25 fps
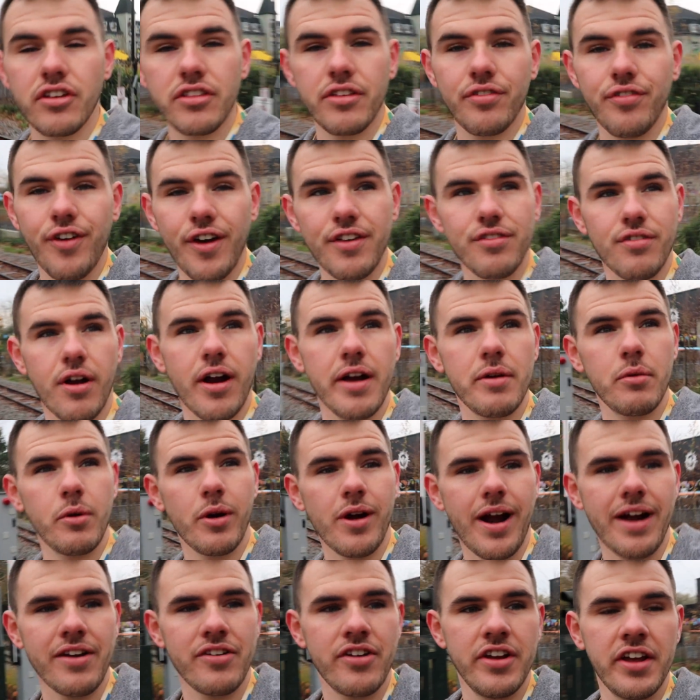the first ride
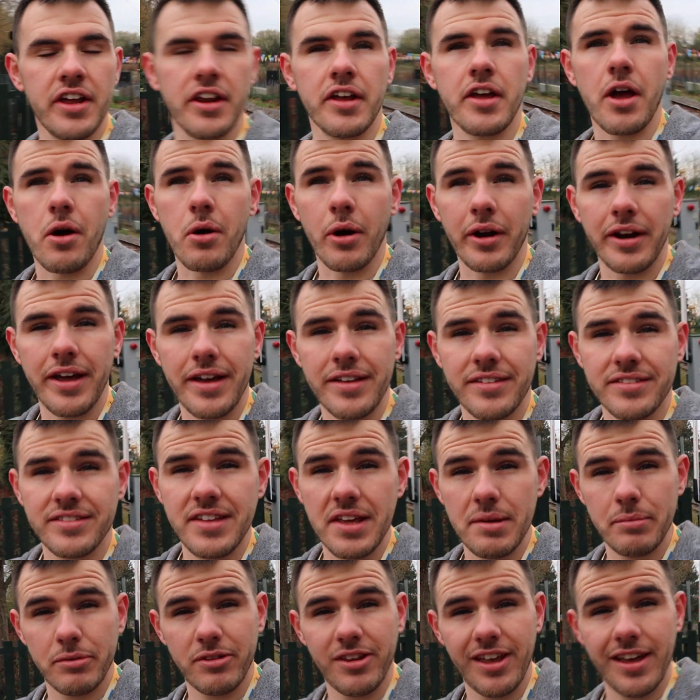we're actually going to go on is
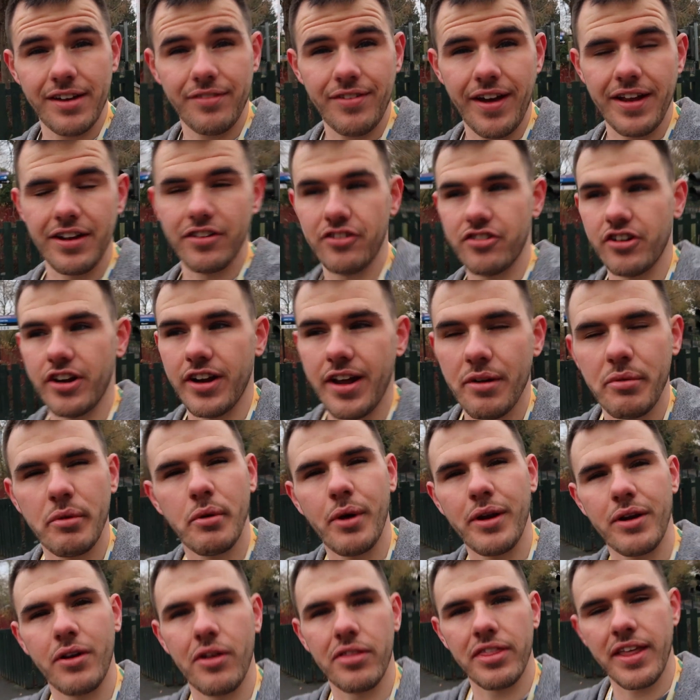Deep Sea Adventure. Now we
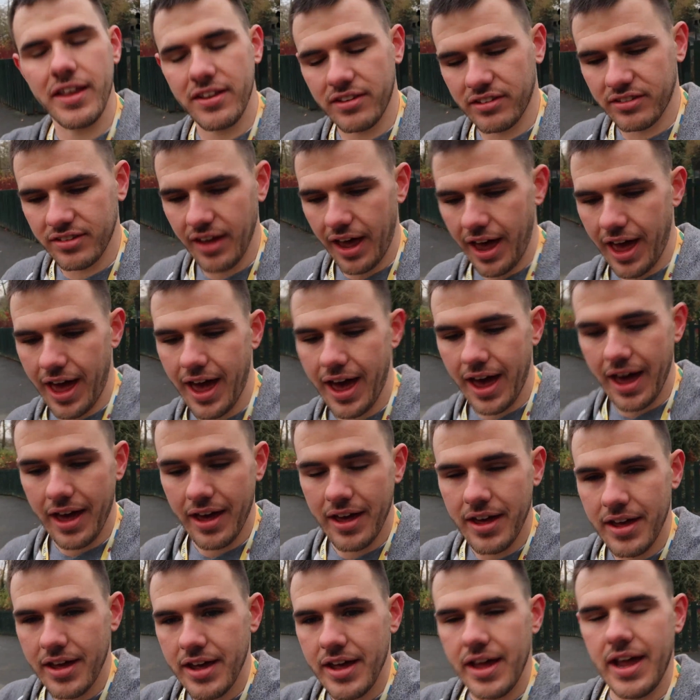went on this in
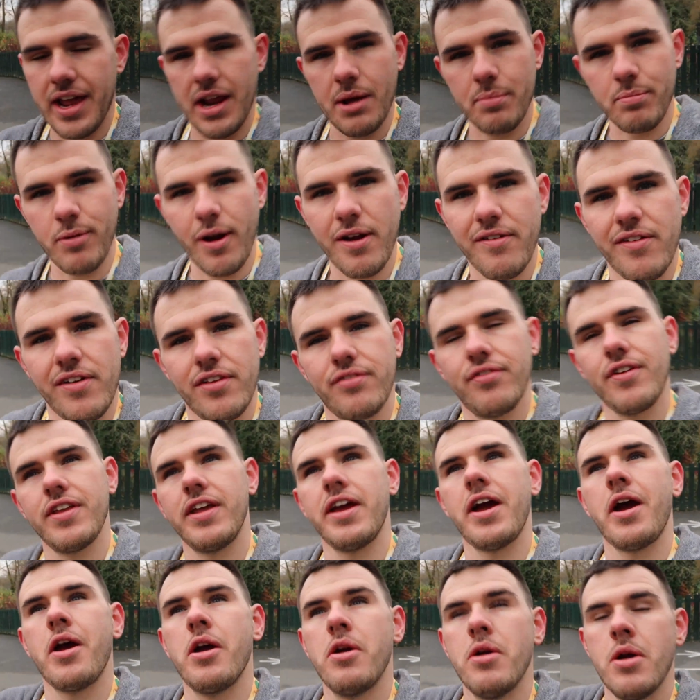our previous
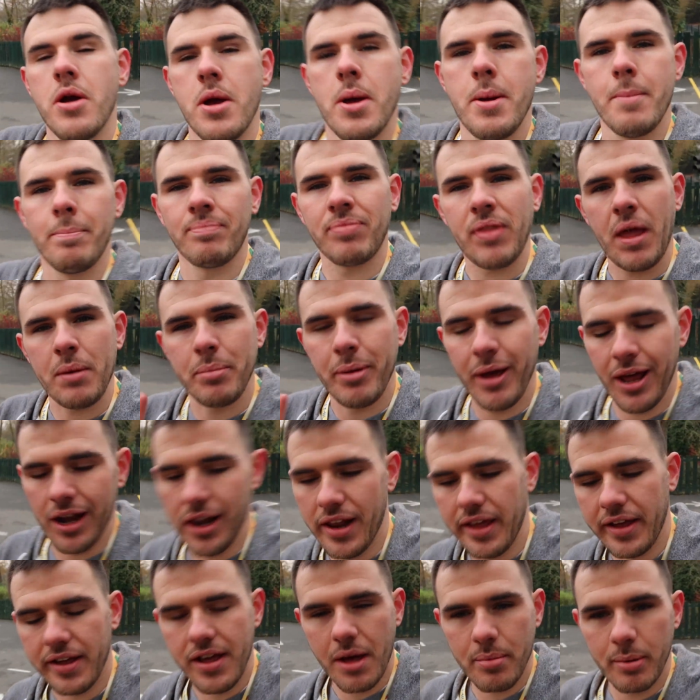video. I'll put a
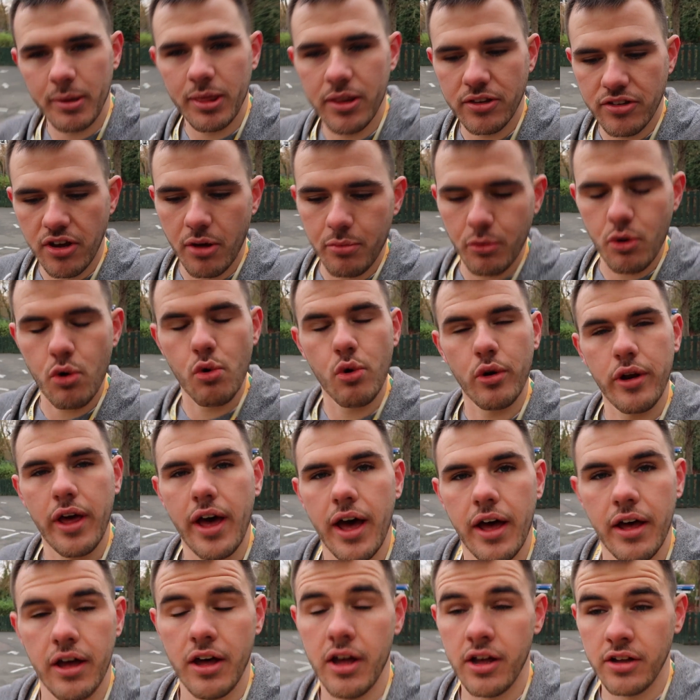link up in the top
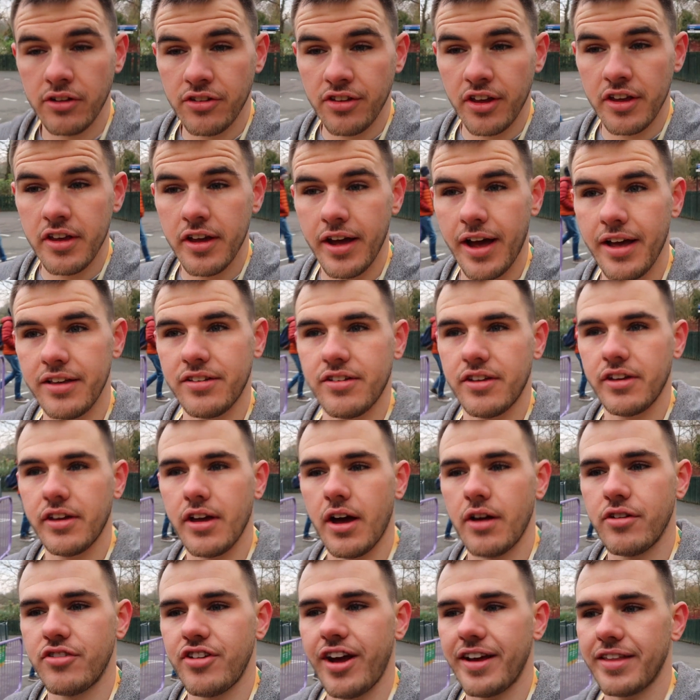corner so you guys can
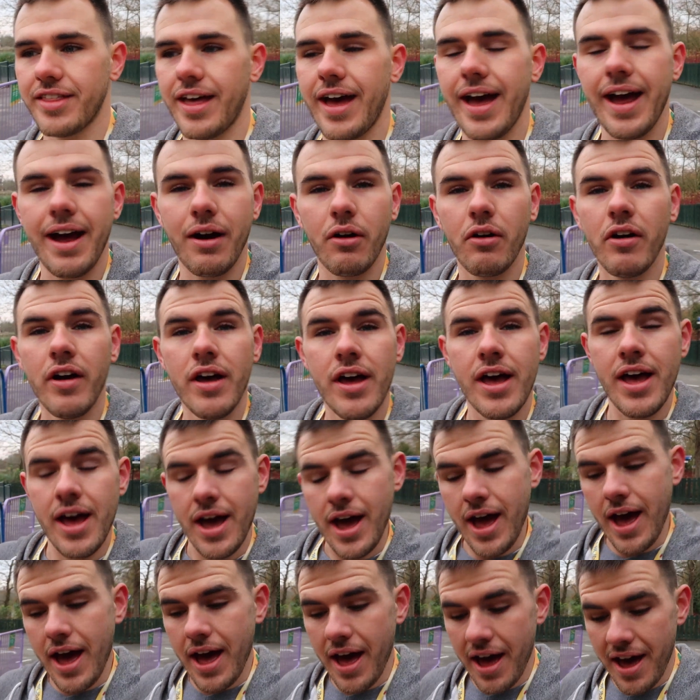go and check that out.
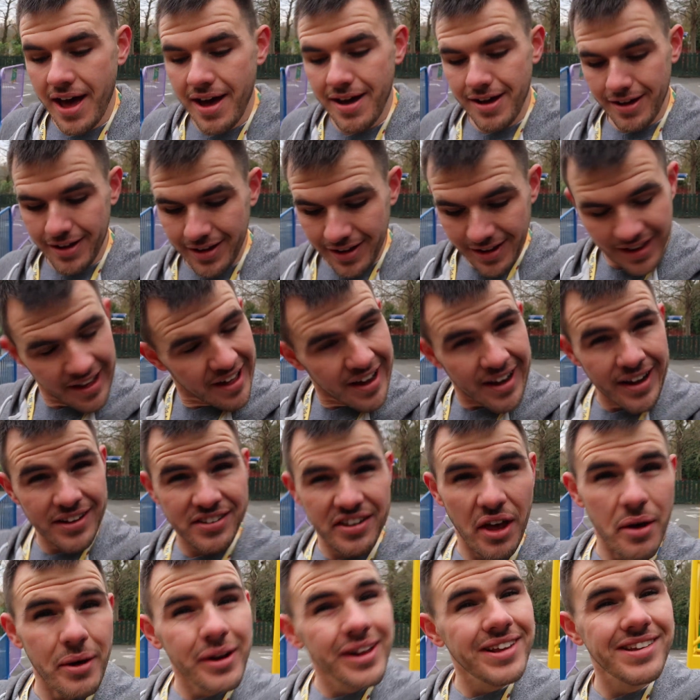Let's
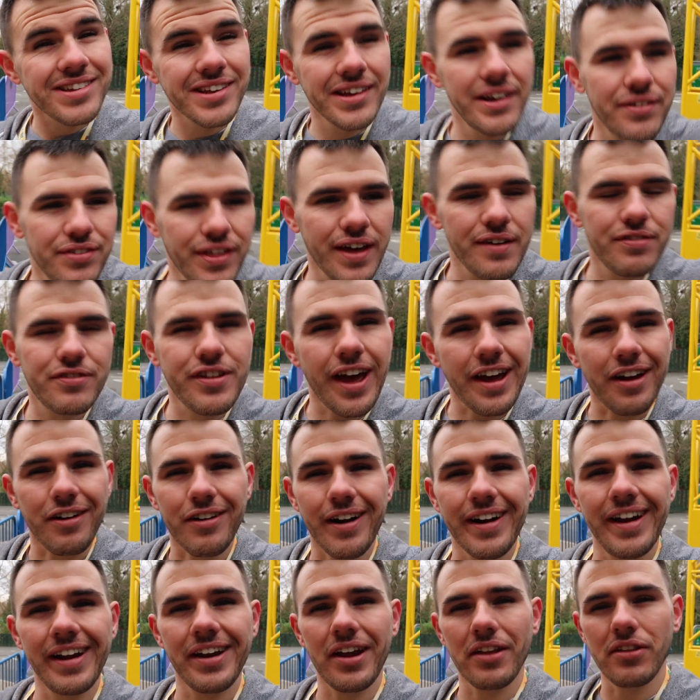go in and see if they've
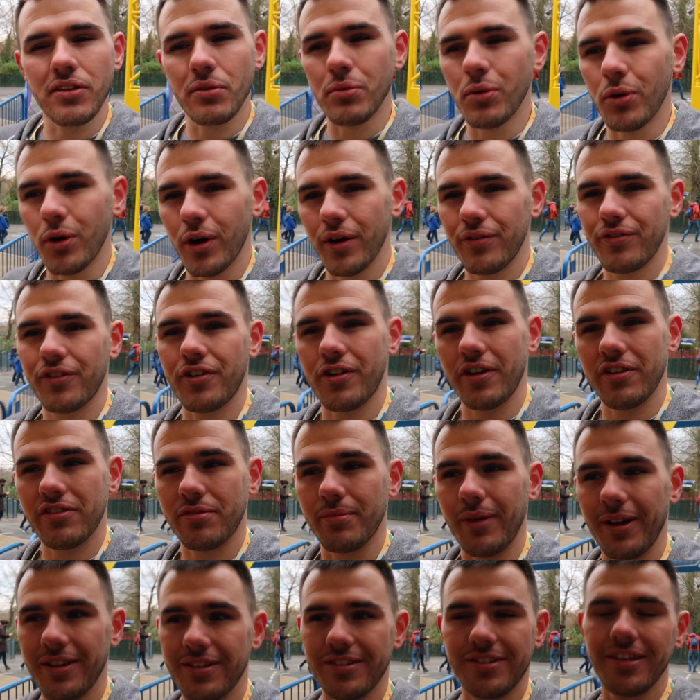decorated underwater for
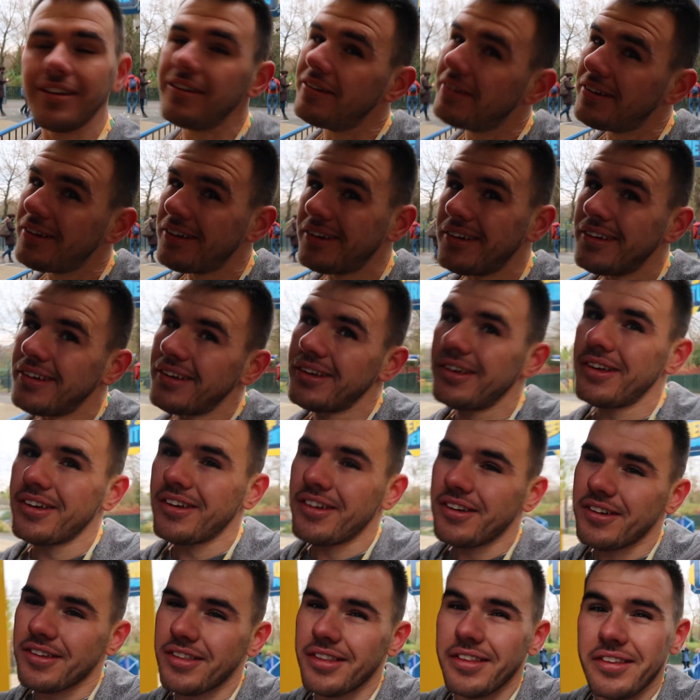Christmas.
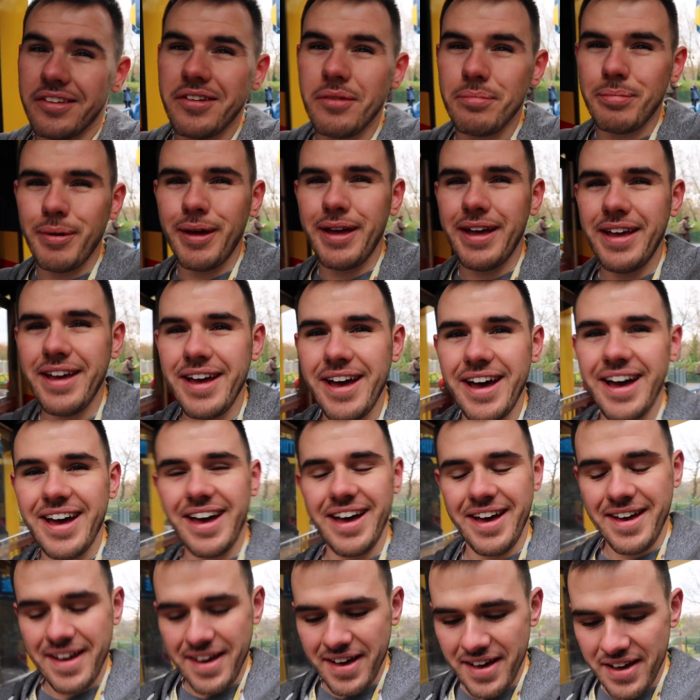Could be
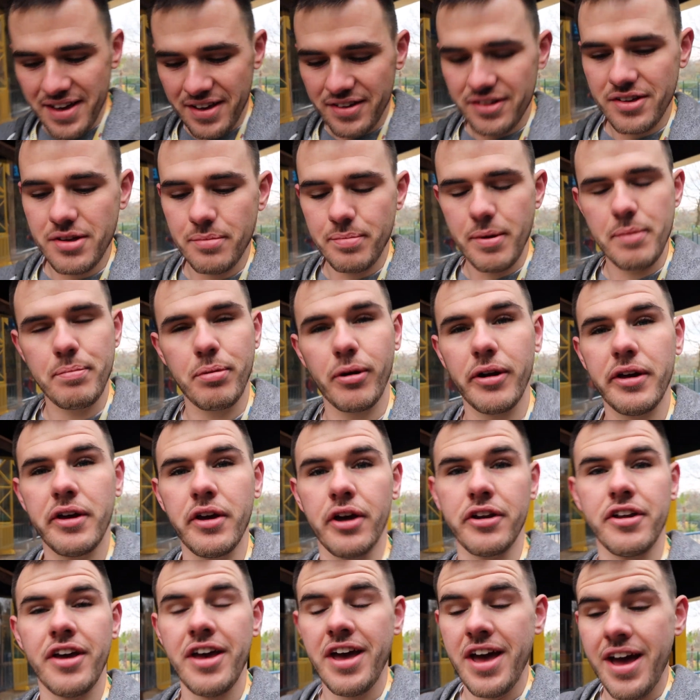pretty
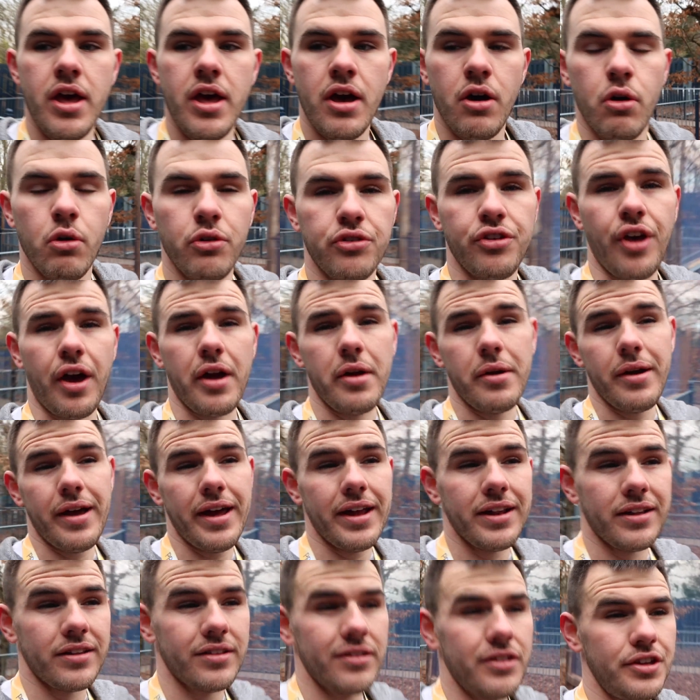good. Also,
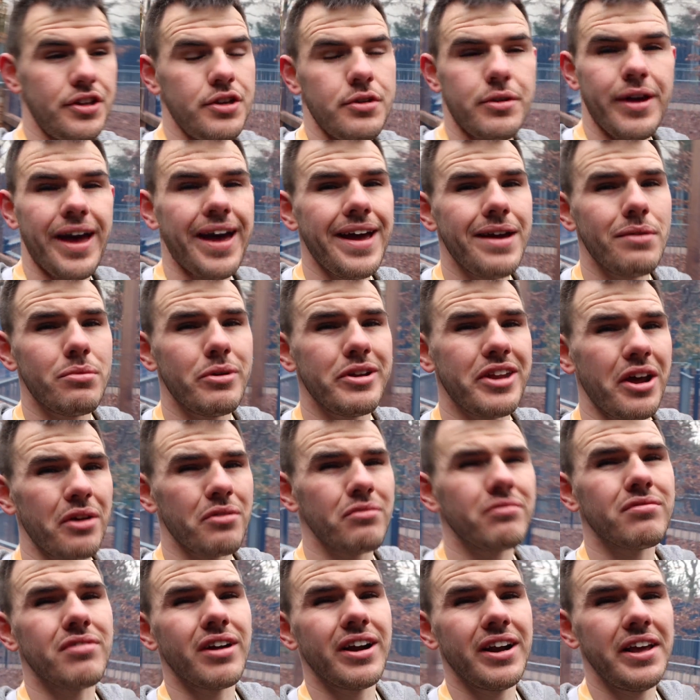in the UK, we
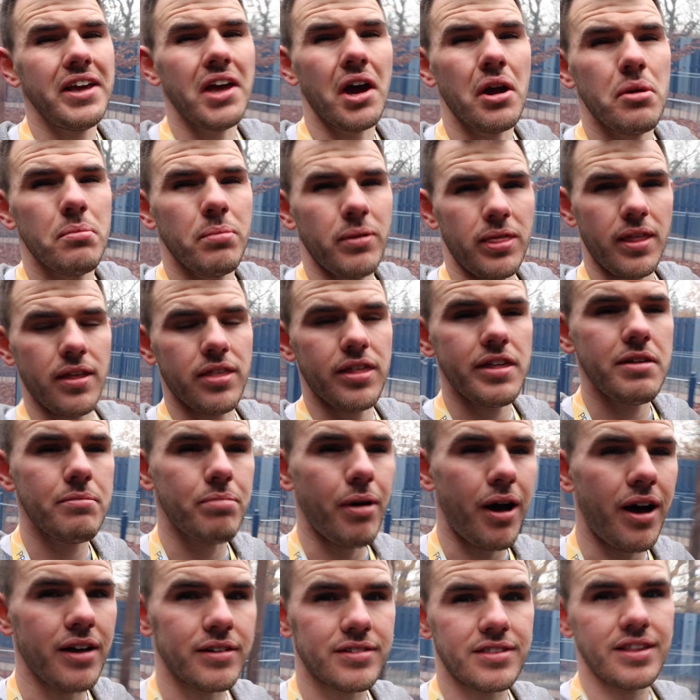don't really open the theme
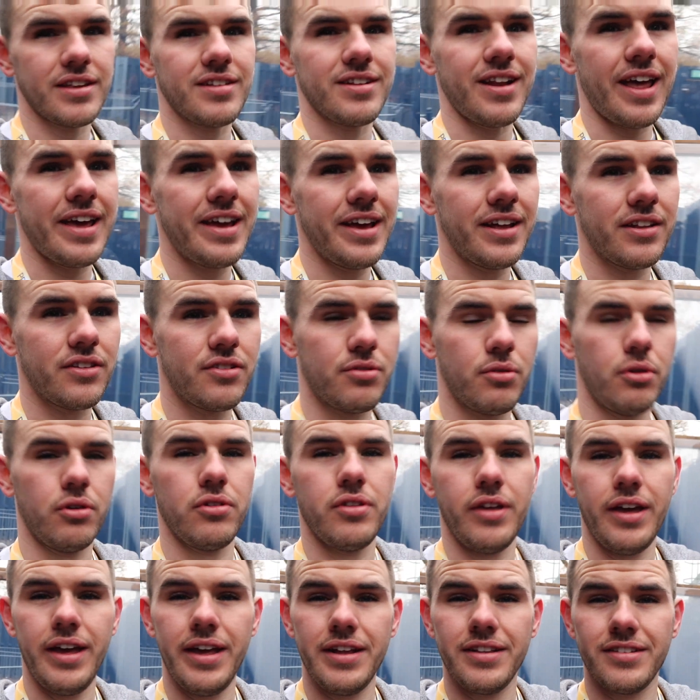parks this late
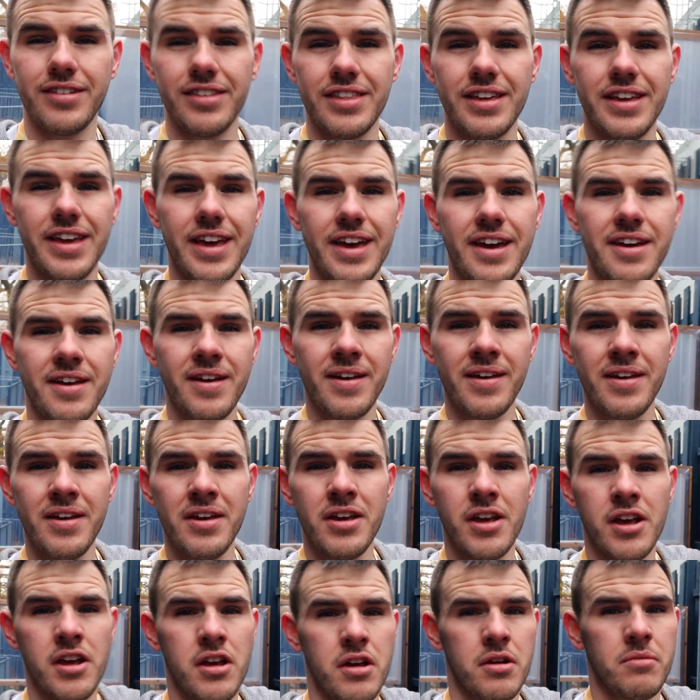into the year.
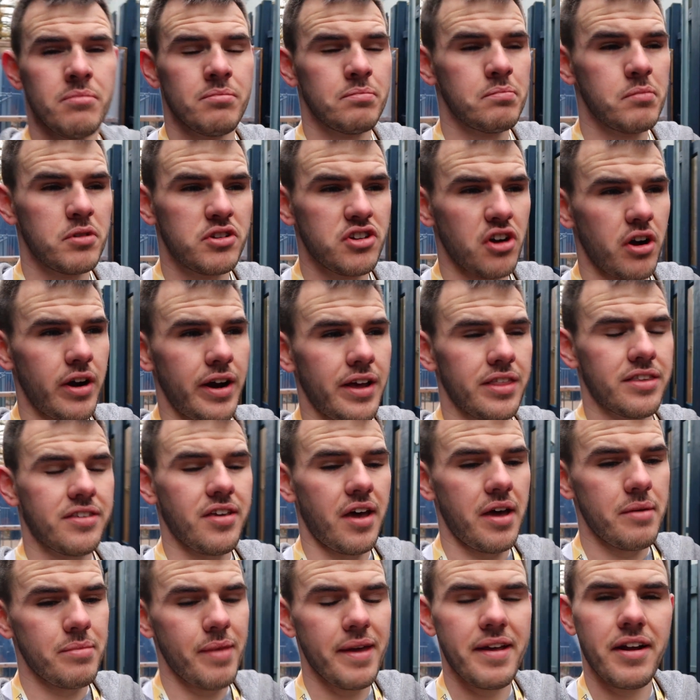The majority of the
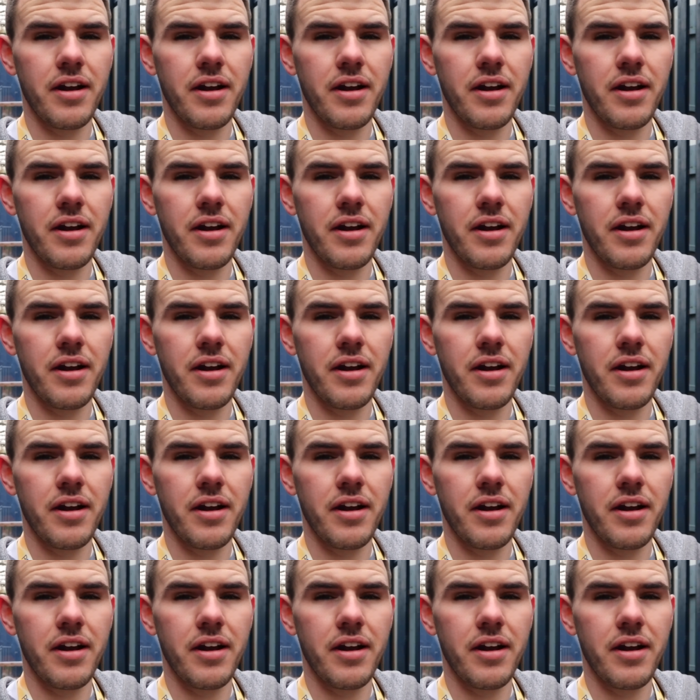time they